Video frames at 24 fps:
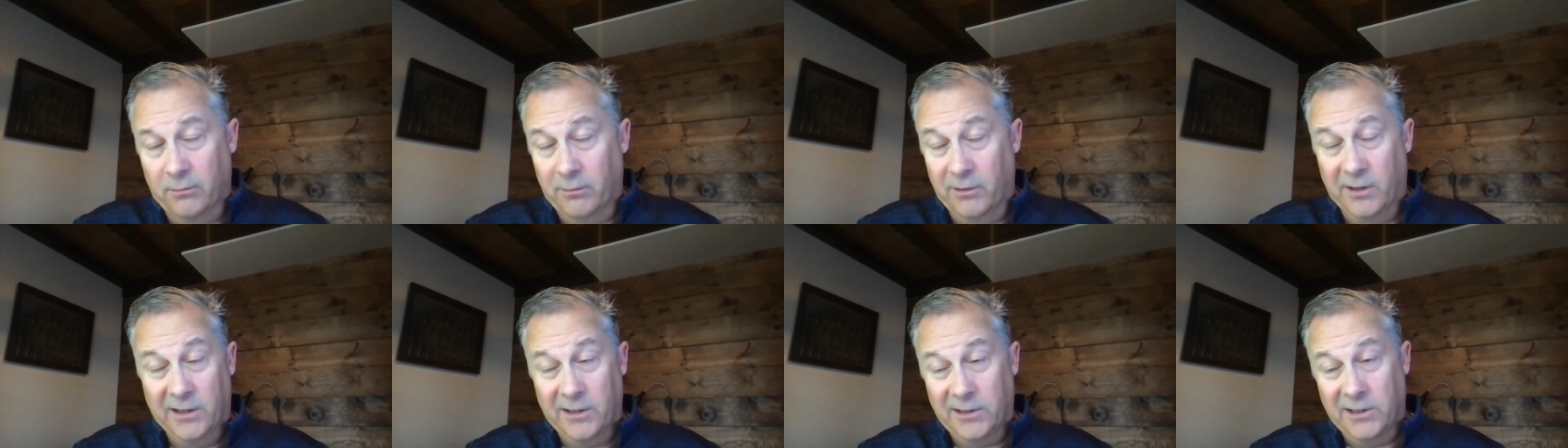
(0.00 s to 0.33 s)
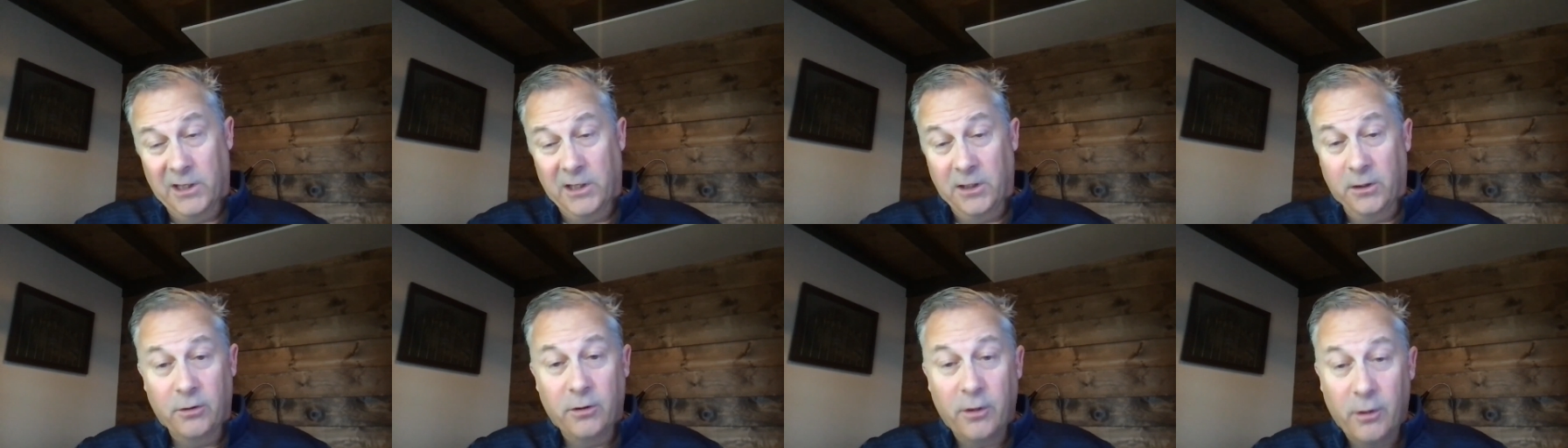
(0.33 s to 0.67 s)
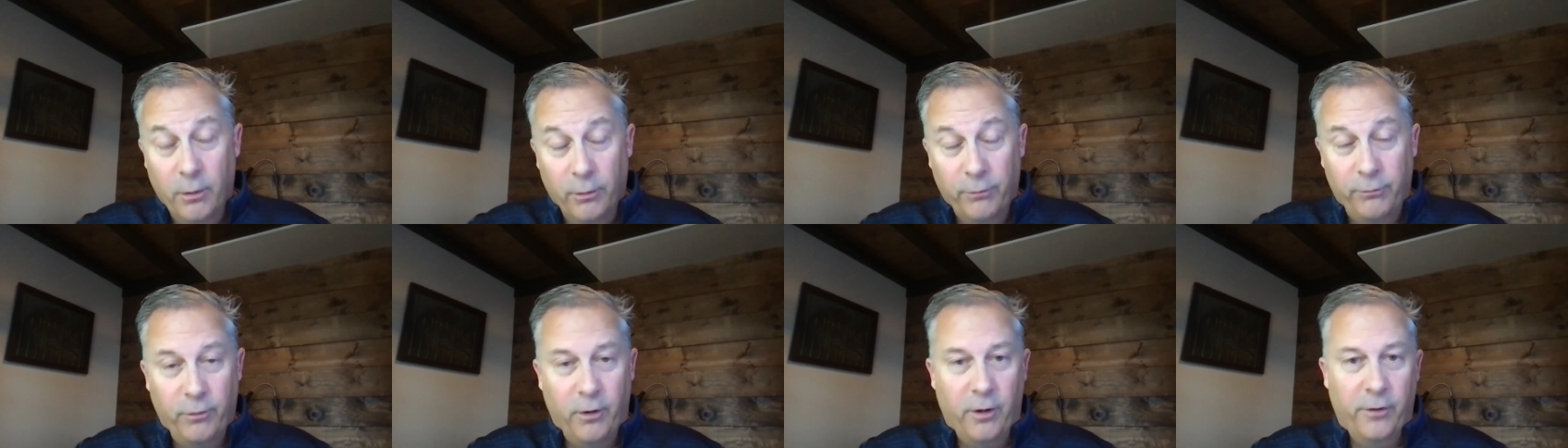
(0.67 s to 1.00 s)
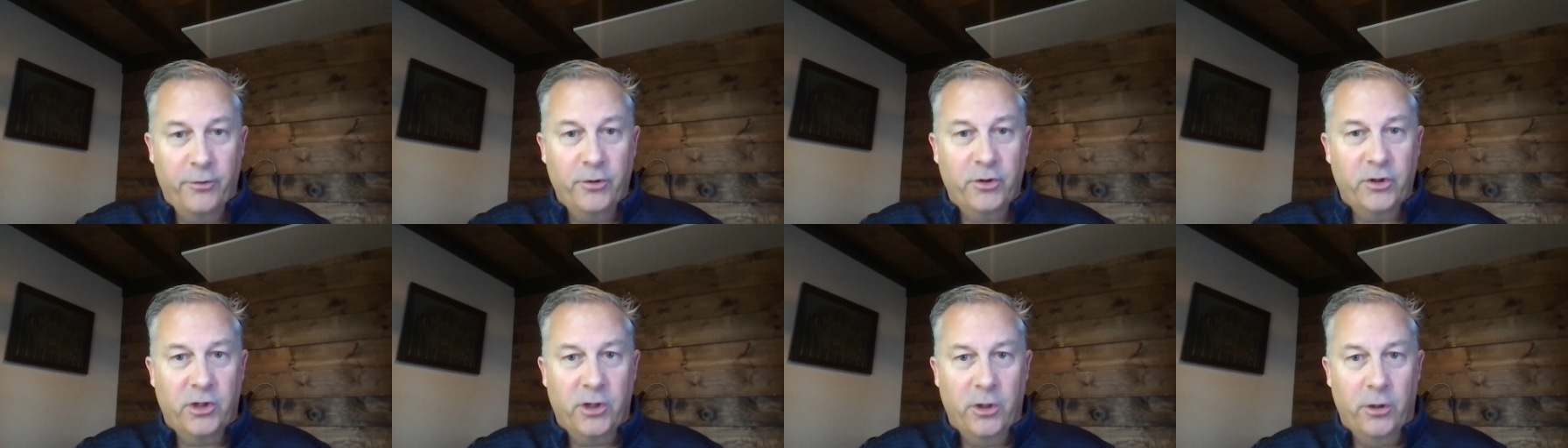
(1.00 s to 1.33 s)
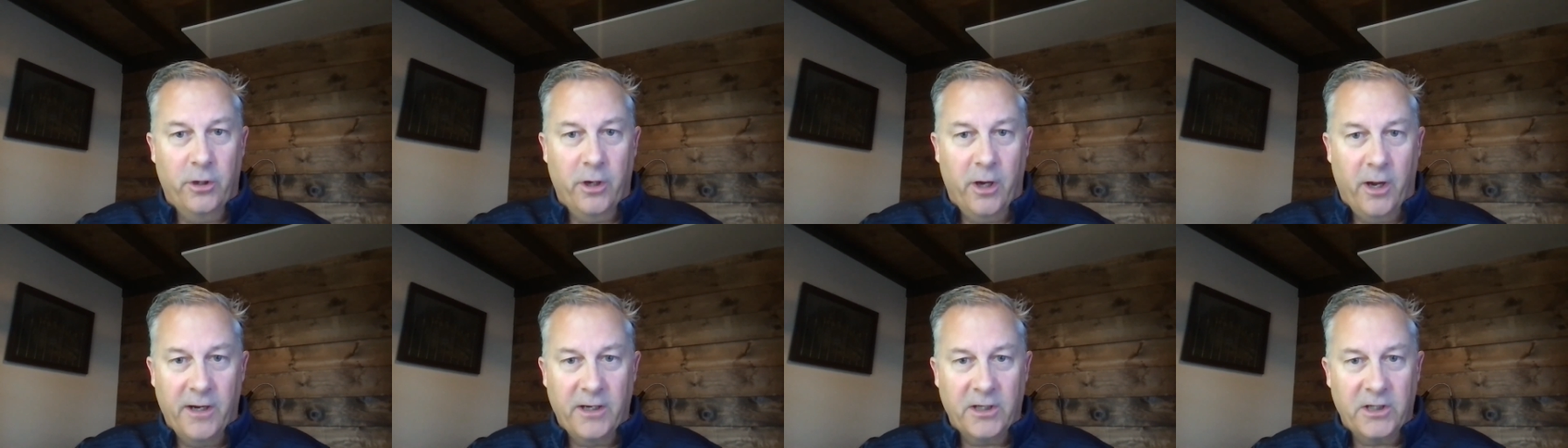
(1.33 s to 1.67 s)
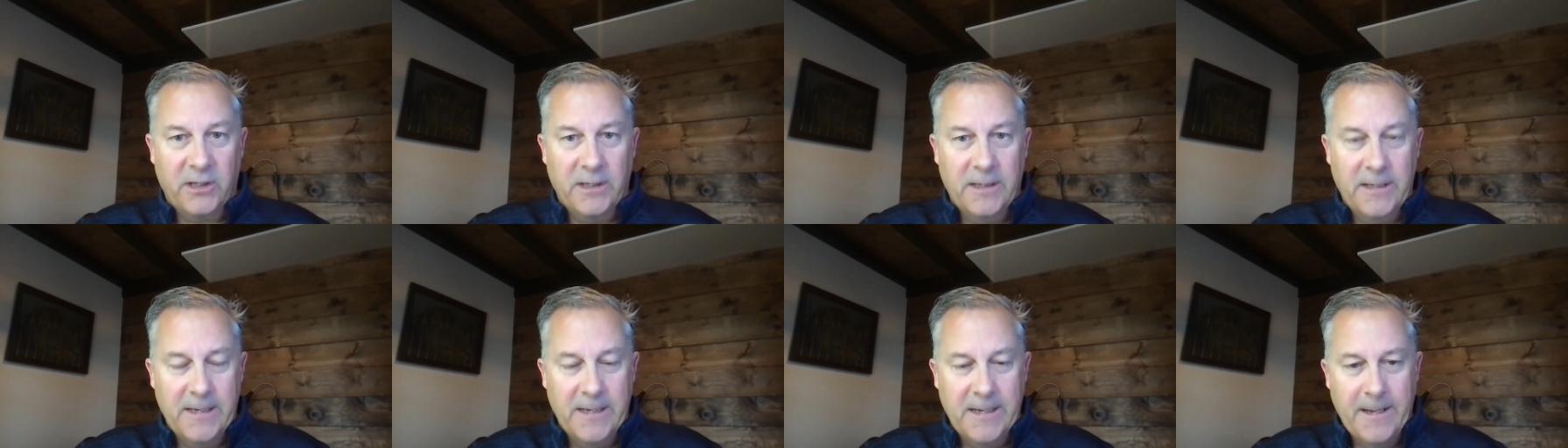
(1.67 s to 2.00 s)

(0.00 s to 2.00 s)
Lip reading: and continue to go through all their security audits.